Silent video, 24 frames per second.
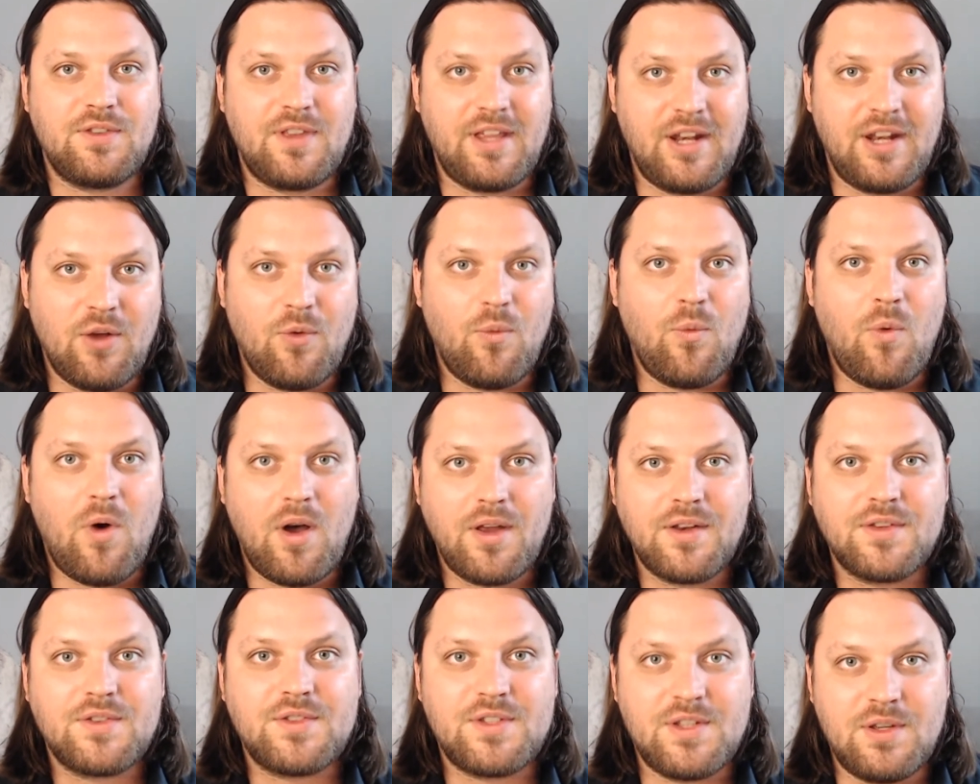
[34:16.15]
They don't
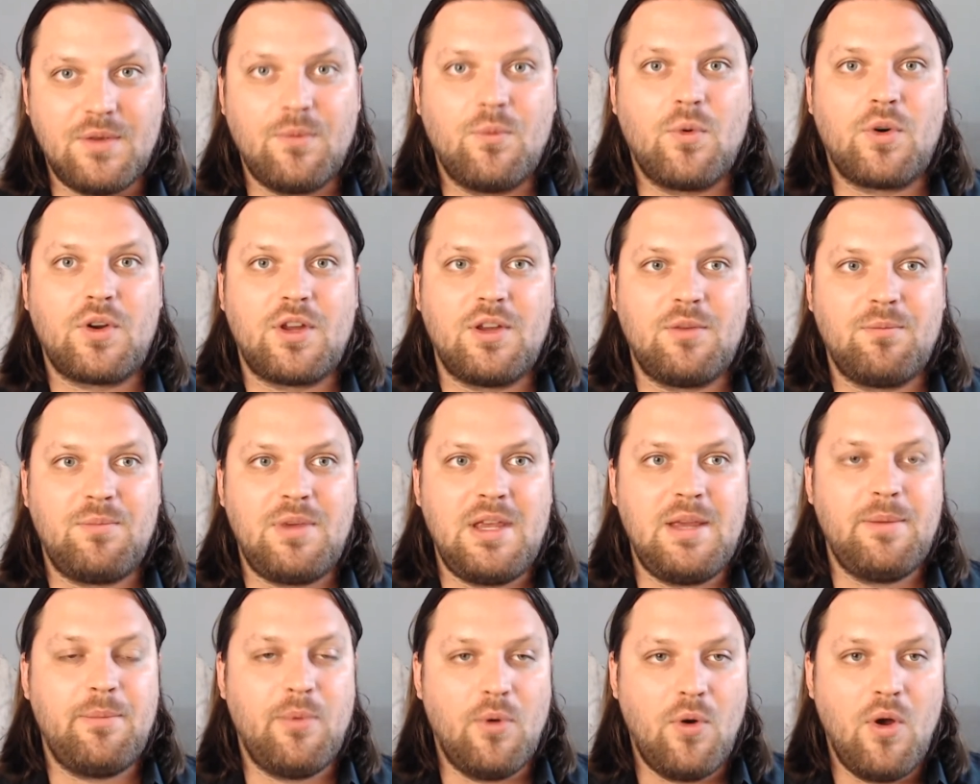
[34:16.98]
want to see working
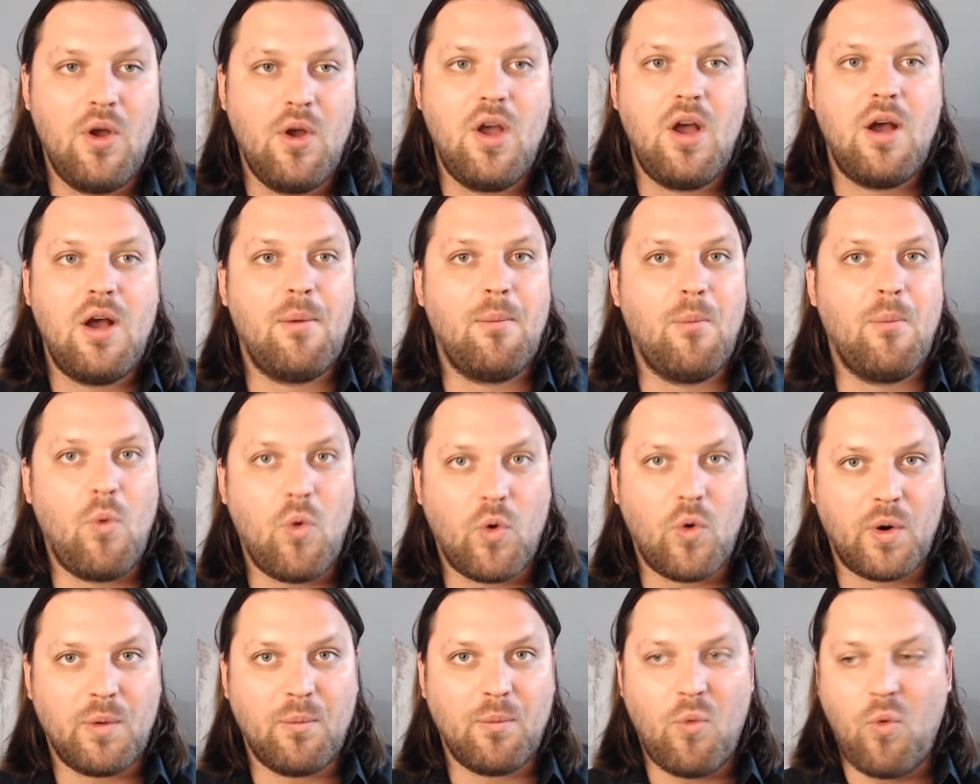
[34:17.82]
people
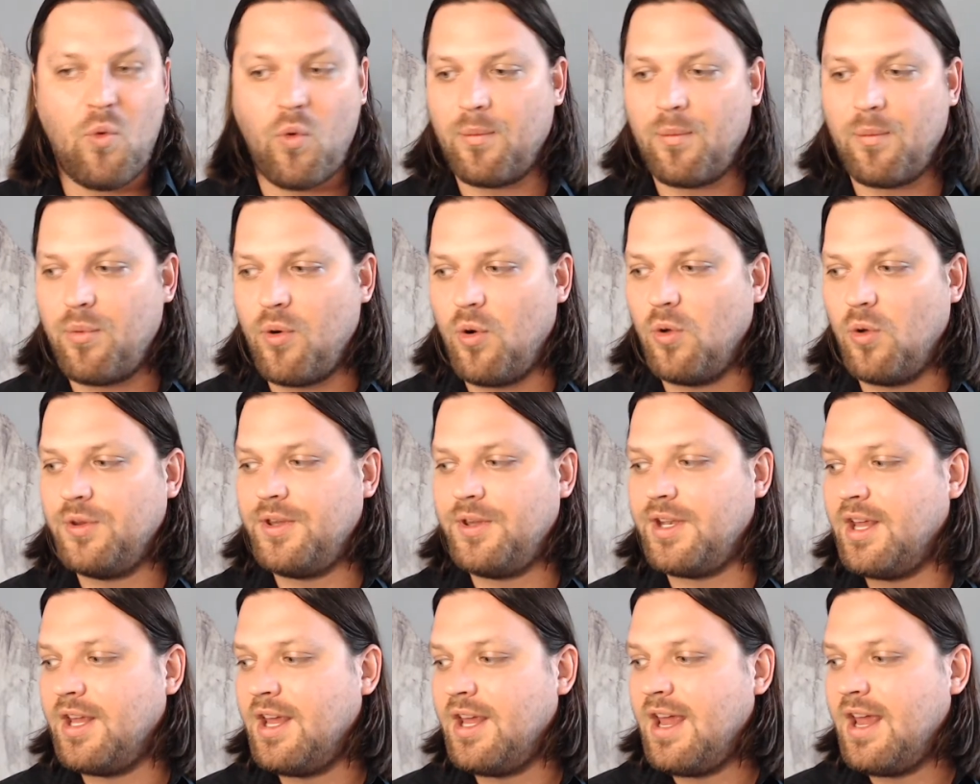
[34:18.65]
more and more
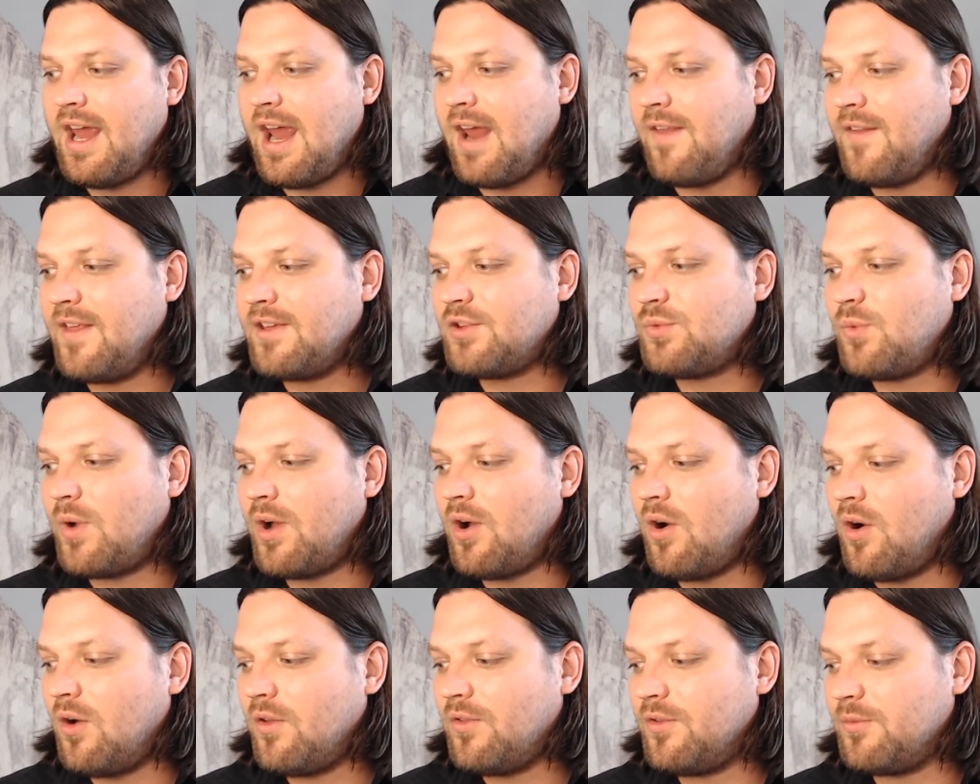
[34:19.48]
emboldened, and that's why
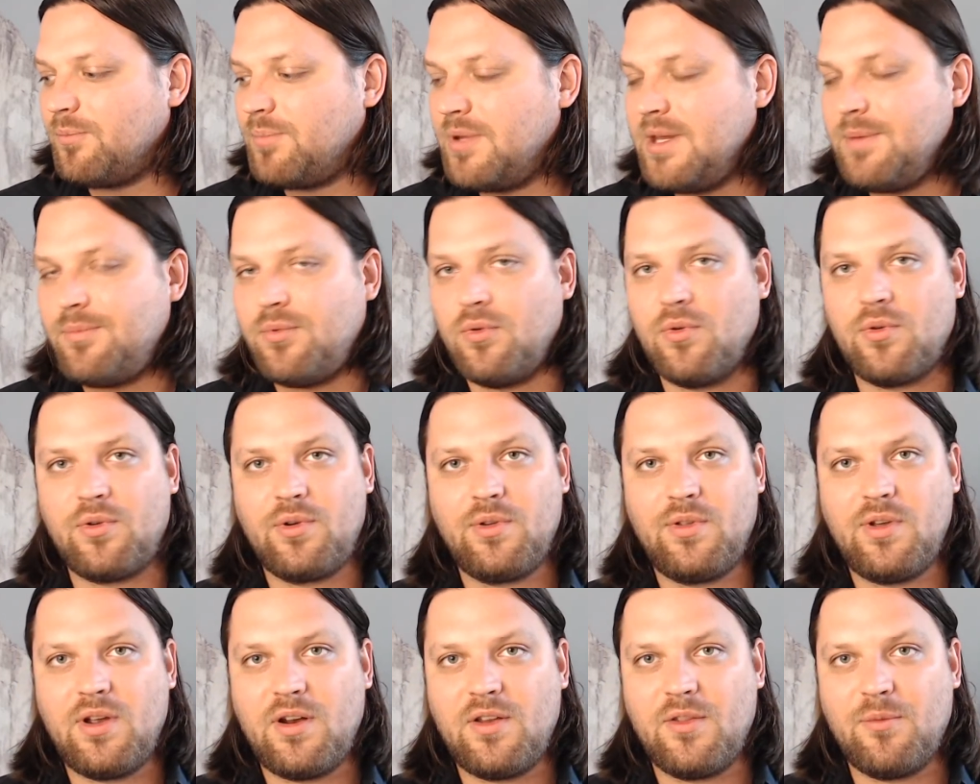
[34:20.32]
all the people
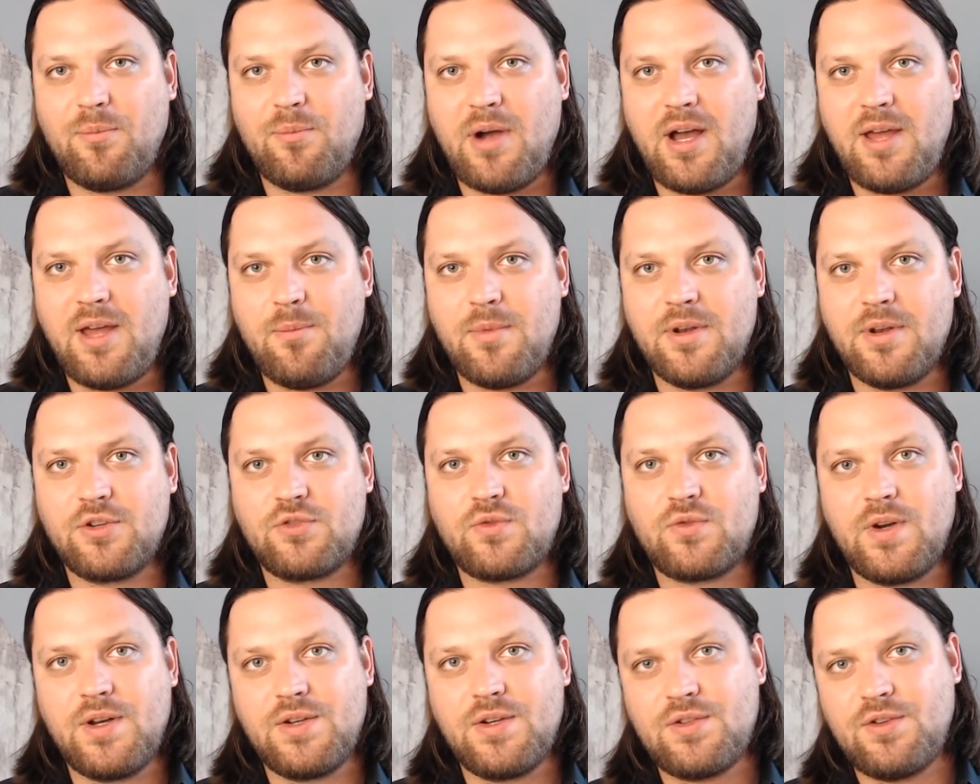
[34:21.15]
early on in the Biden
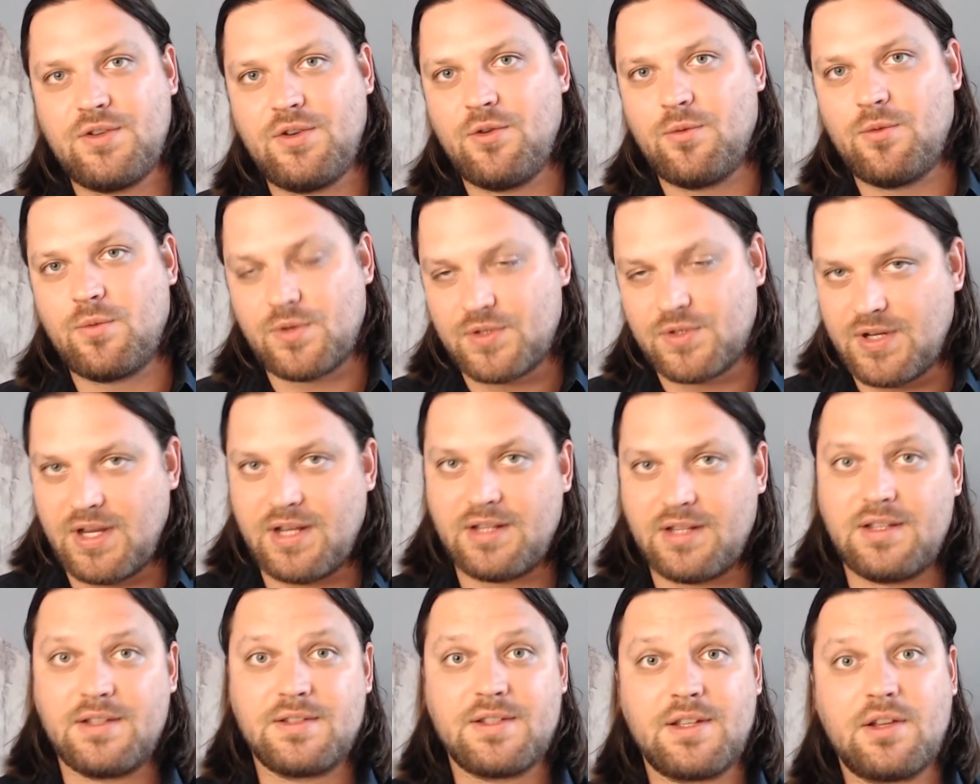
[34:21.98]
administration who were saying
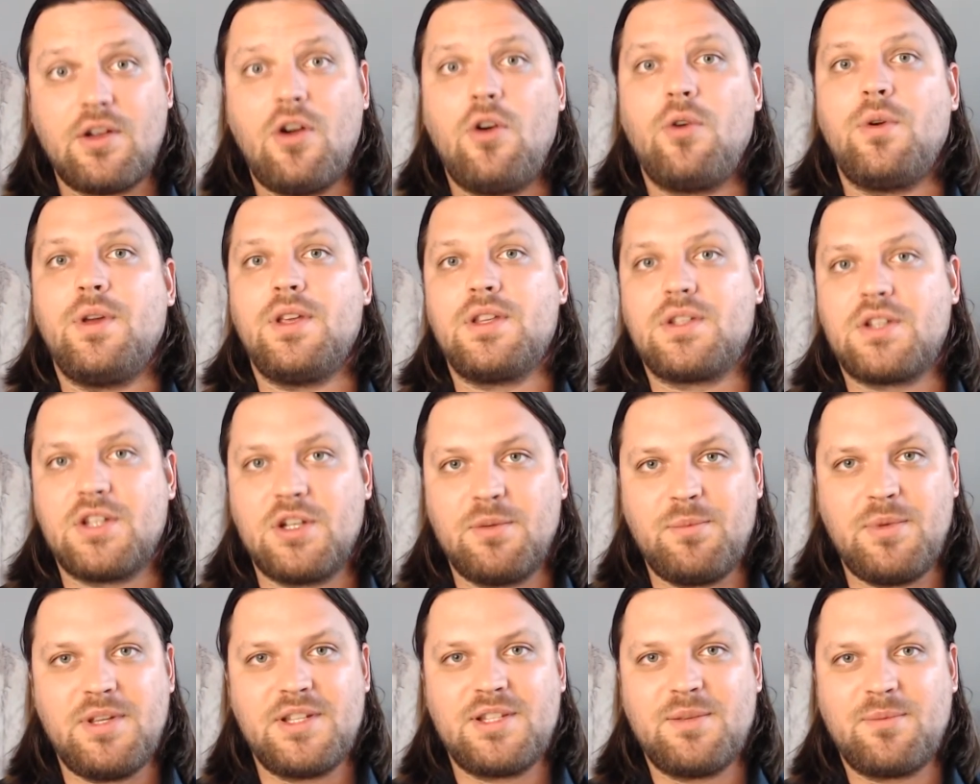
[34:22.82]
things like, "Oh, he's going to
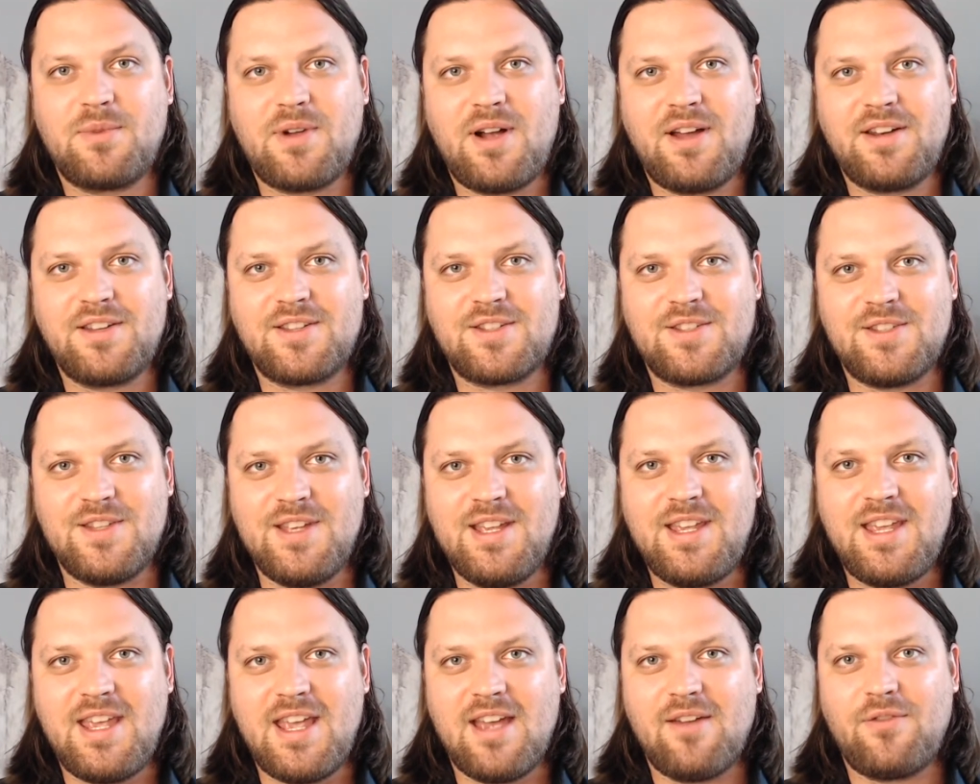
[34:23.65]
be some kind of
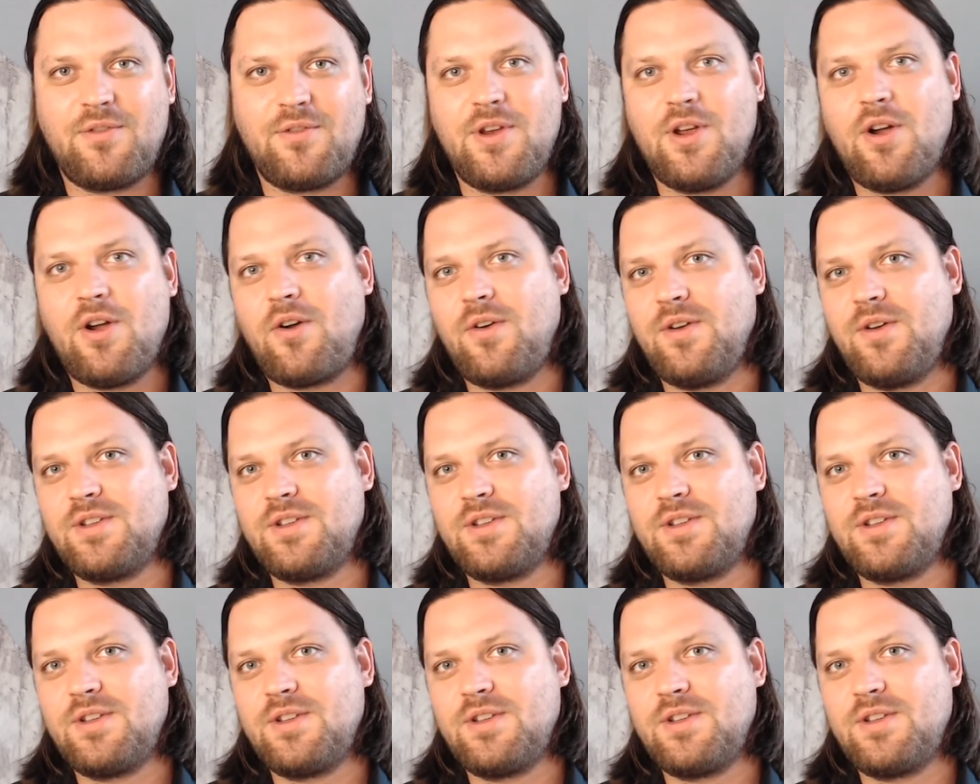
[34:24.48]
sneaky FDR.